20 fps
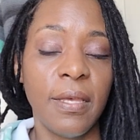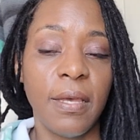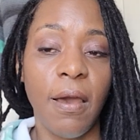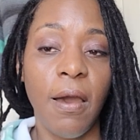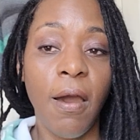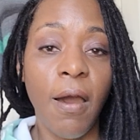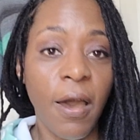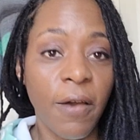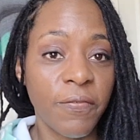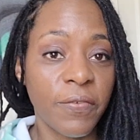
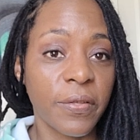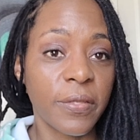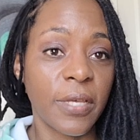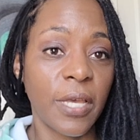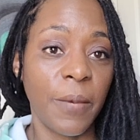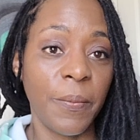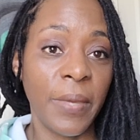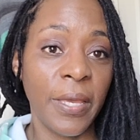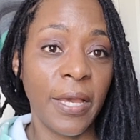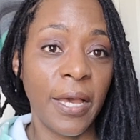off
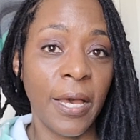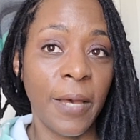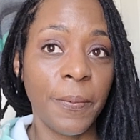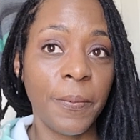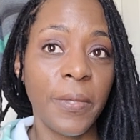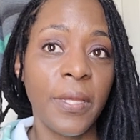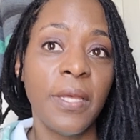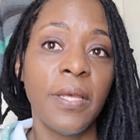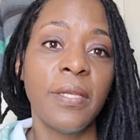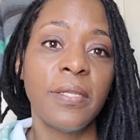coming
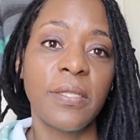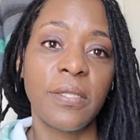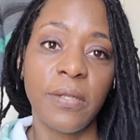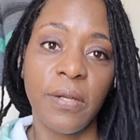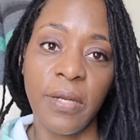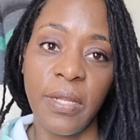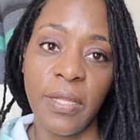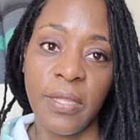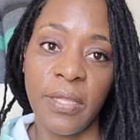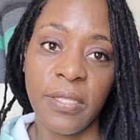up
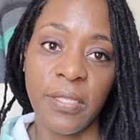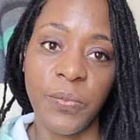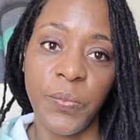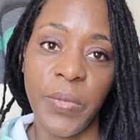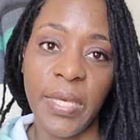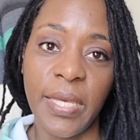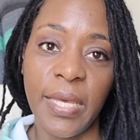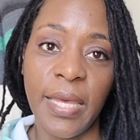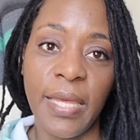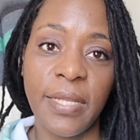starting this
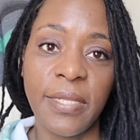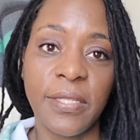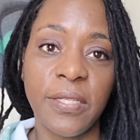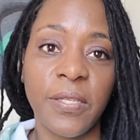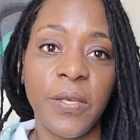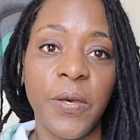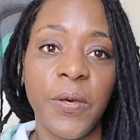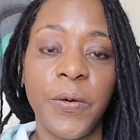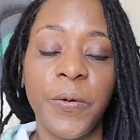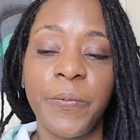weekend.
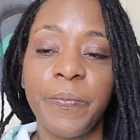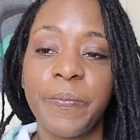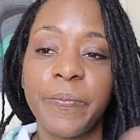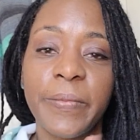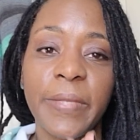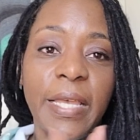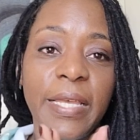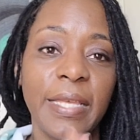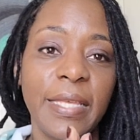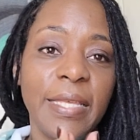So,
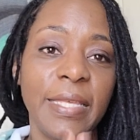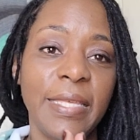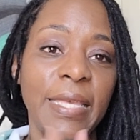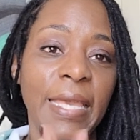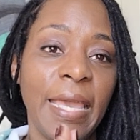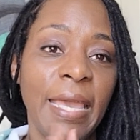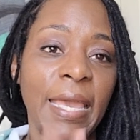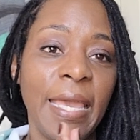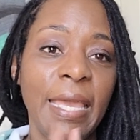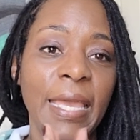
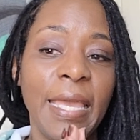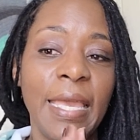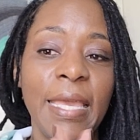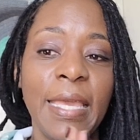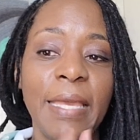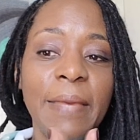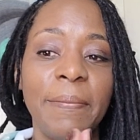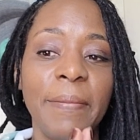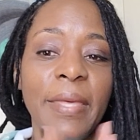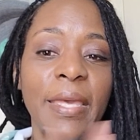
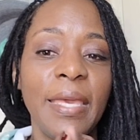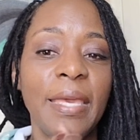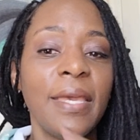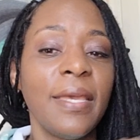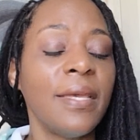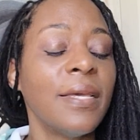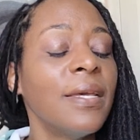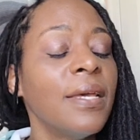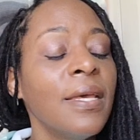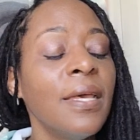yay
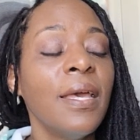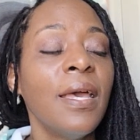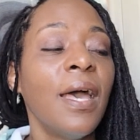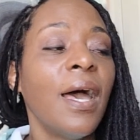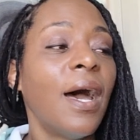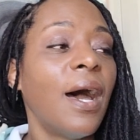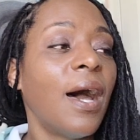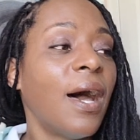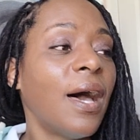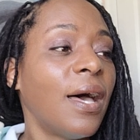me!
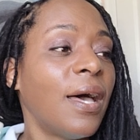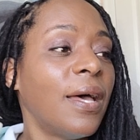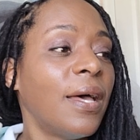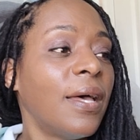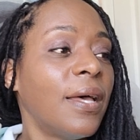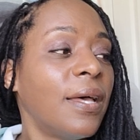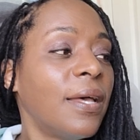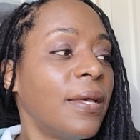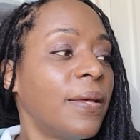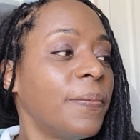
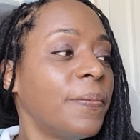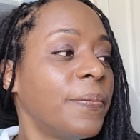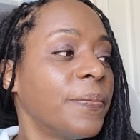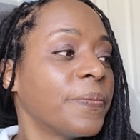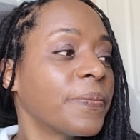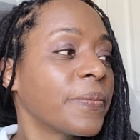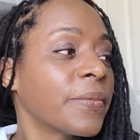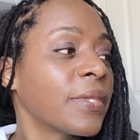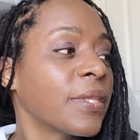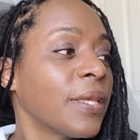Um,
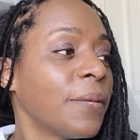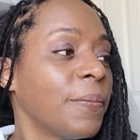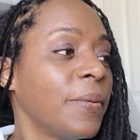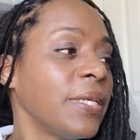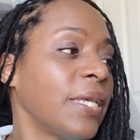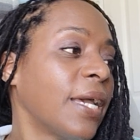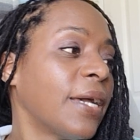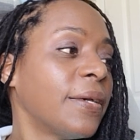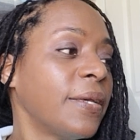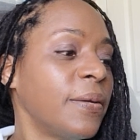but
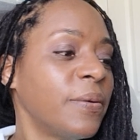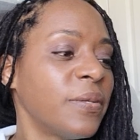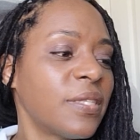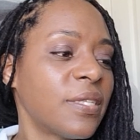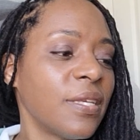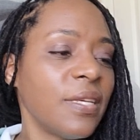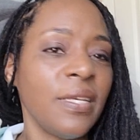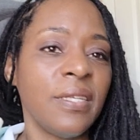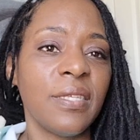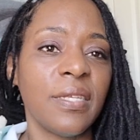yeah, it was
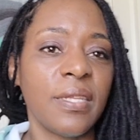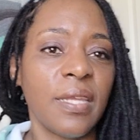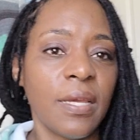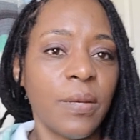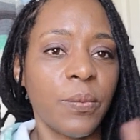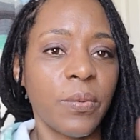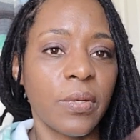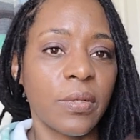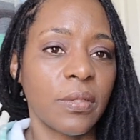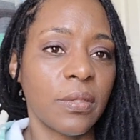an easy day at
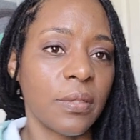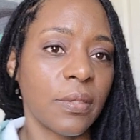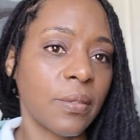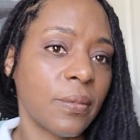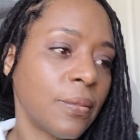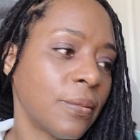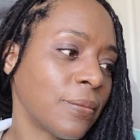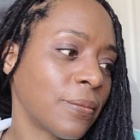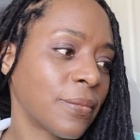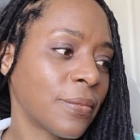work too,
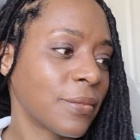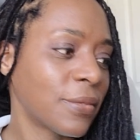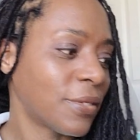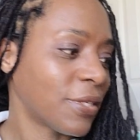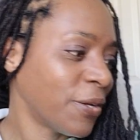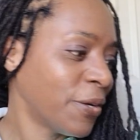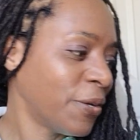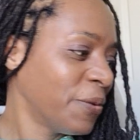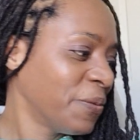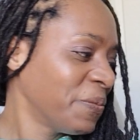
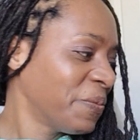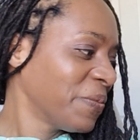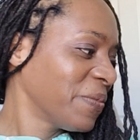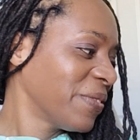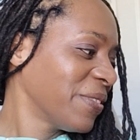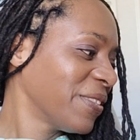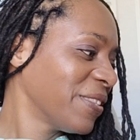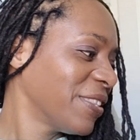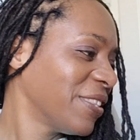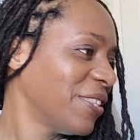so
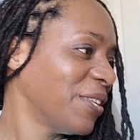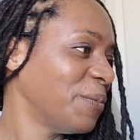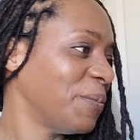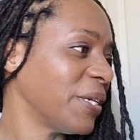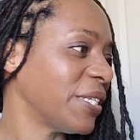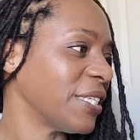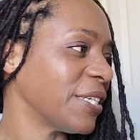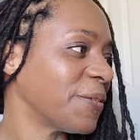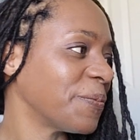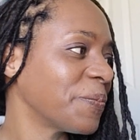no
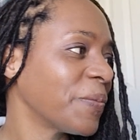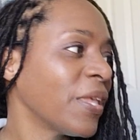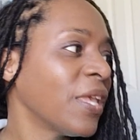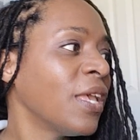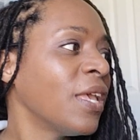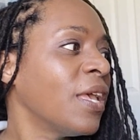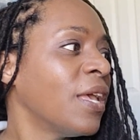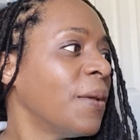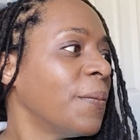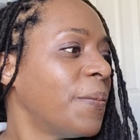big deal.
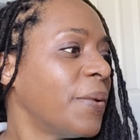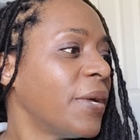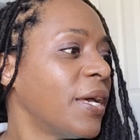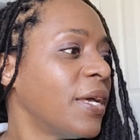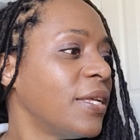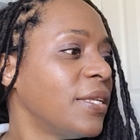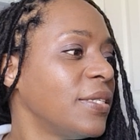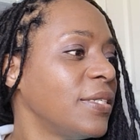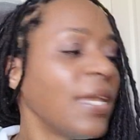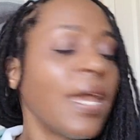
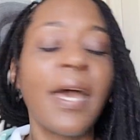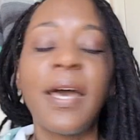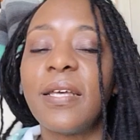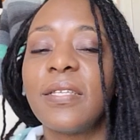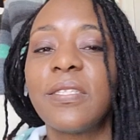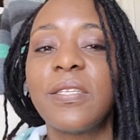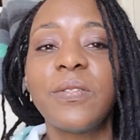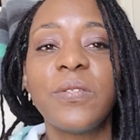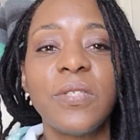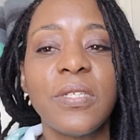But yeah,
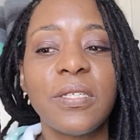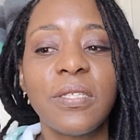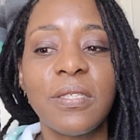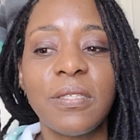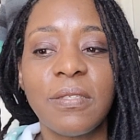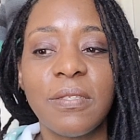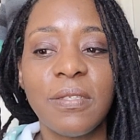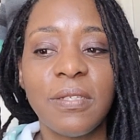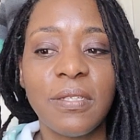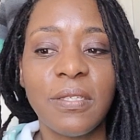so
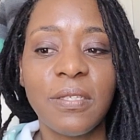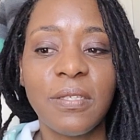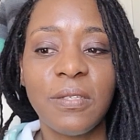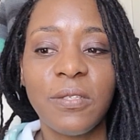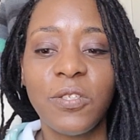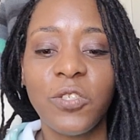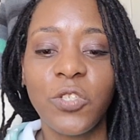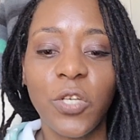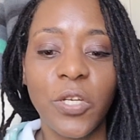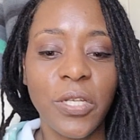
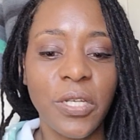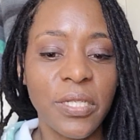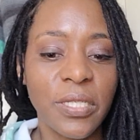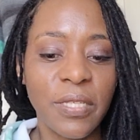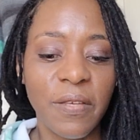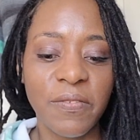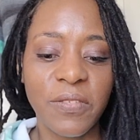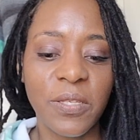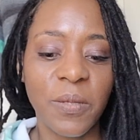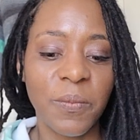just show
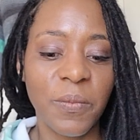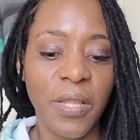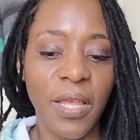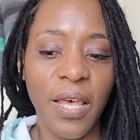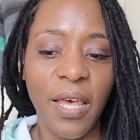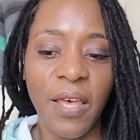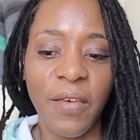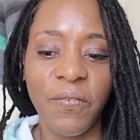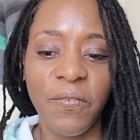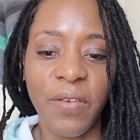yourself some
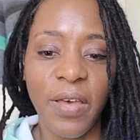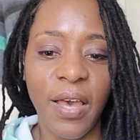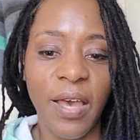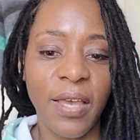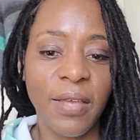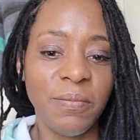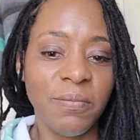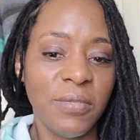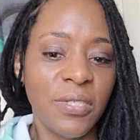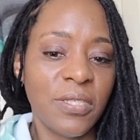love.
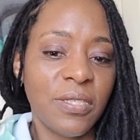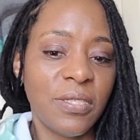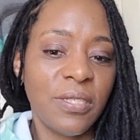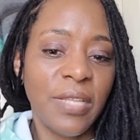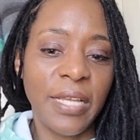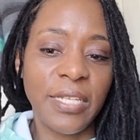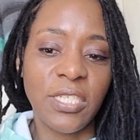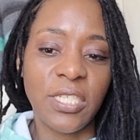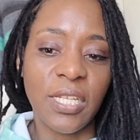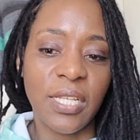I'm just
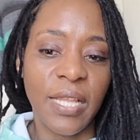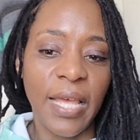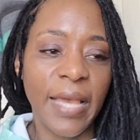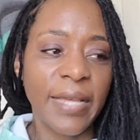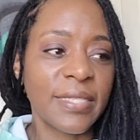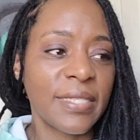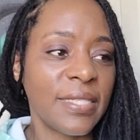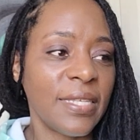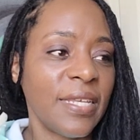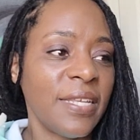like
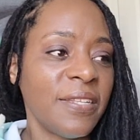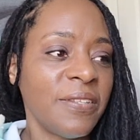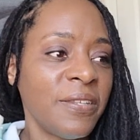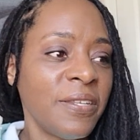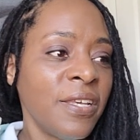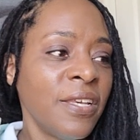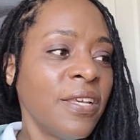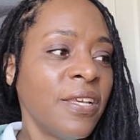chillaxing,